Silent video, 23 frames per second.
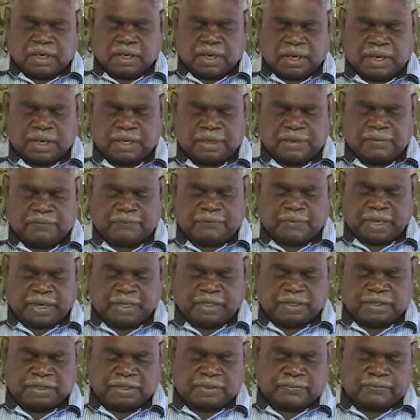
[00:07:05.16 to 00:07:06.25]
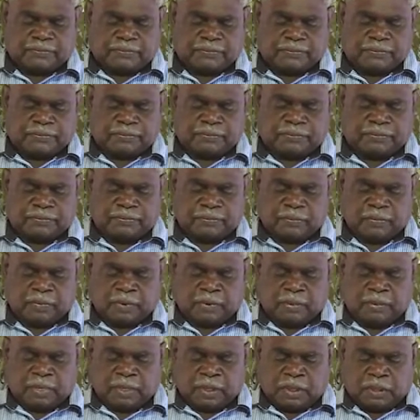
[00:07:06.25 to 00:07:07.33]
and flex
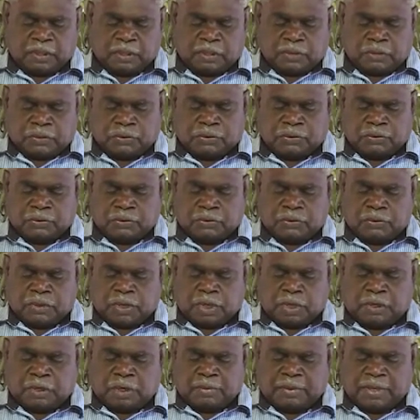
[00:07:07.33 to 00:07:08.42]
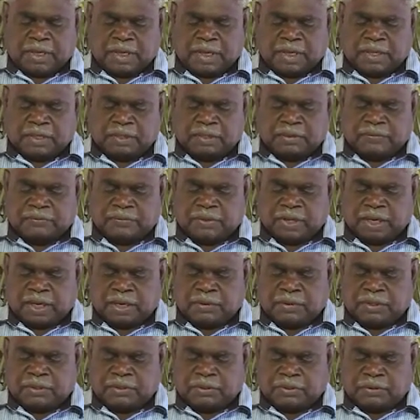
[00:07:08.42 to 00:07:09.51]
to accommodate
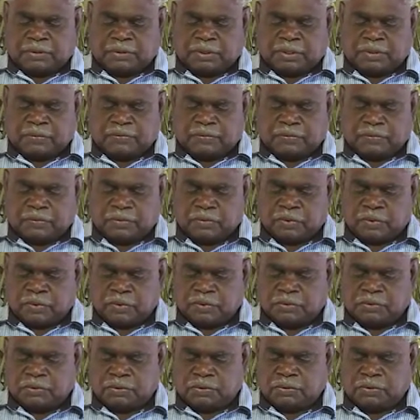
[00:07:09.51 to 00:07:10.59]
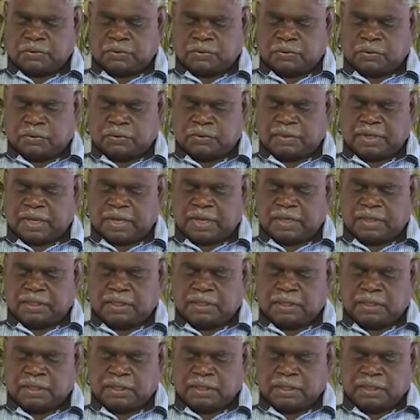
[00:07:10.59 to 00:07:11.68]
our children, to create
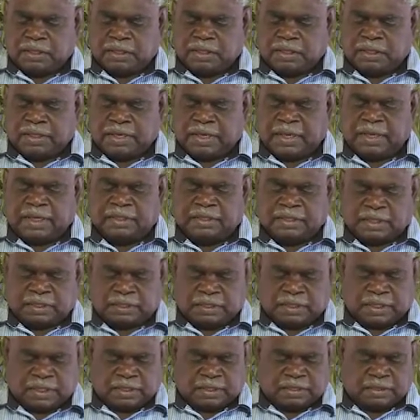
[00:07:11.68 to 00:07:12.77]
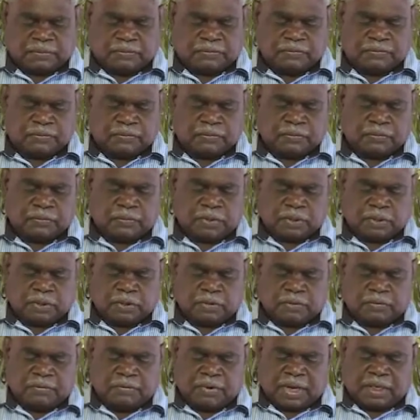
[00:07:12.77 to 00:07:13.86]
their success,
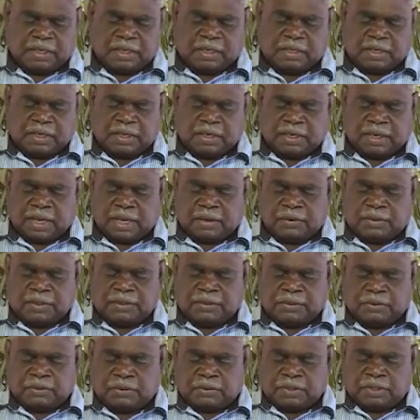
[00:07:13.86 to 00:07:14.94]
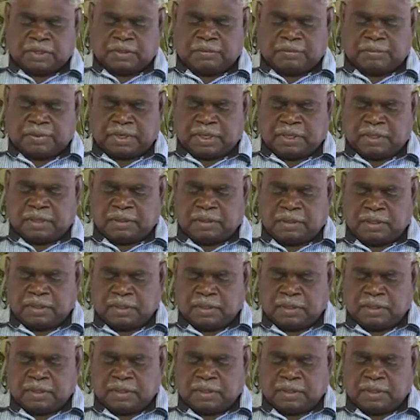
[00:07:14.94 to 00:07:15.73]
rather than our children be